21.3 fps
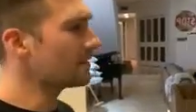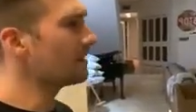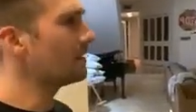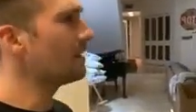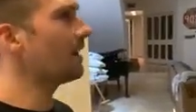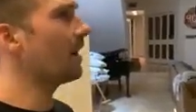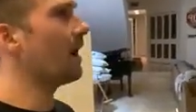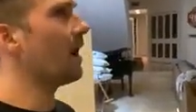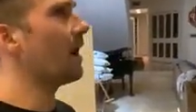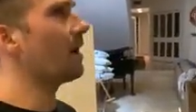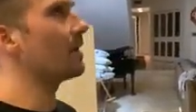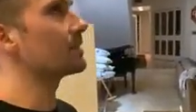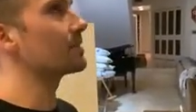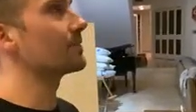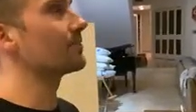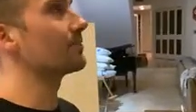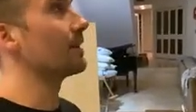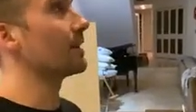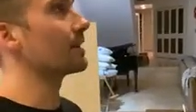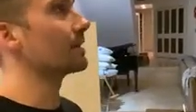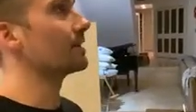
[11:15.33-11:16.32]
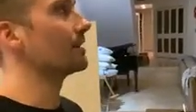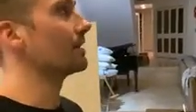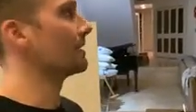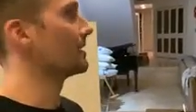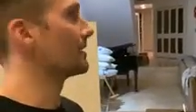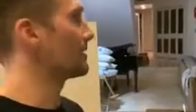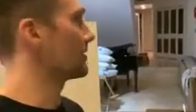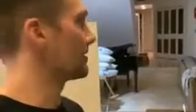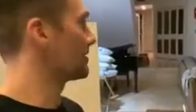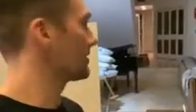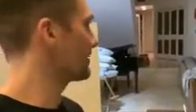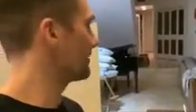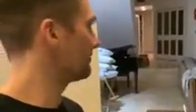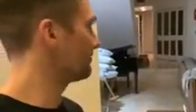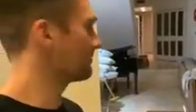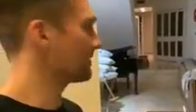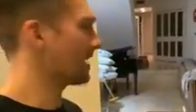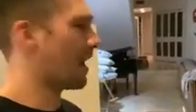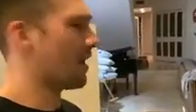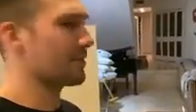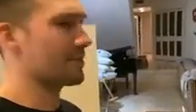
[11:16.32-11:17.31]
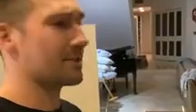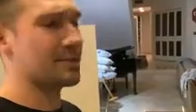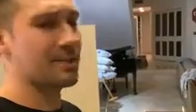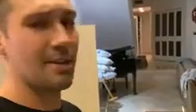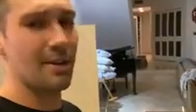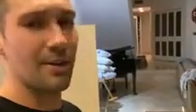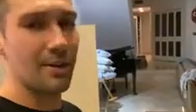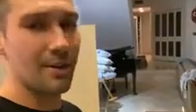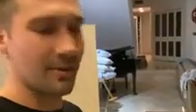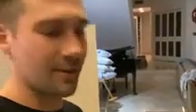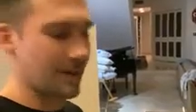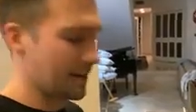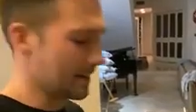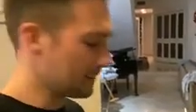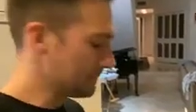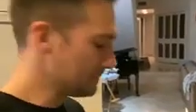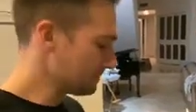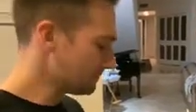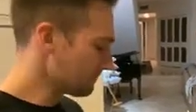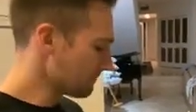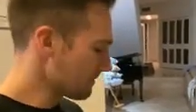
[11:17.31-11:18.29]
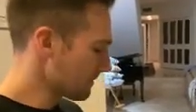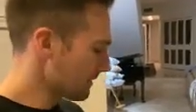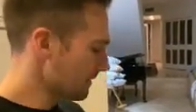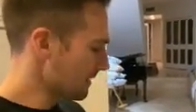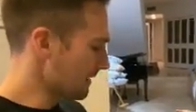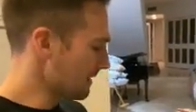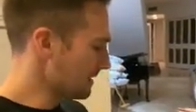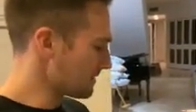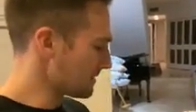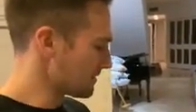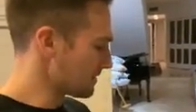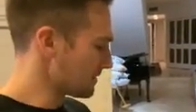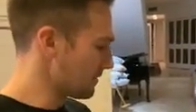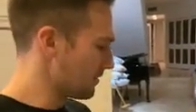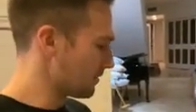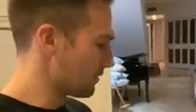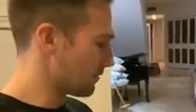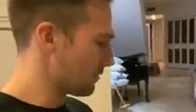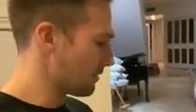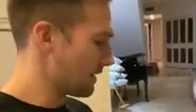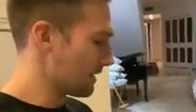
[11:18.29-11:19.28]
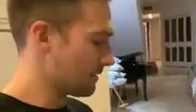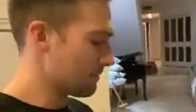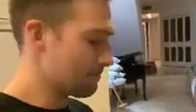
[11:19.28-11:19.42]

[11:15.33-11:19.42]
Oh, it's fucking delicious. Oh, it's so great. It's so great.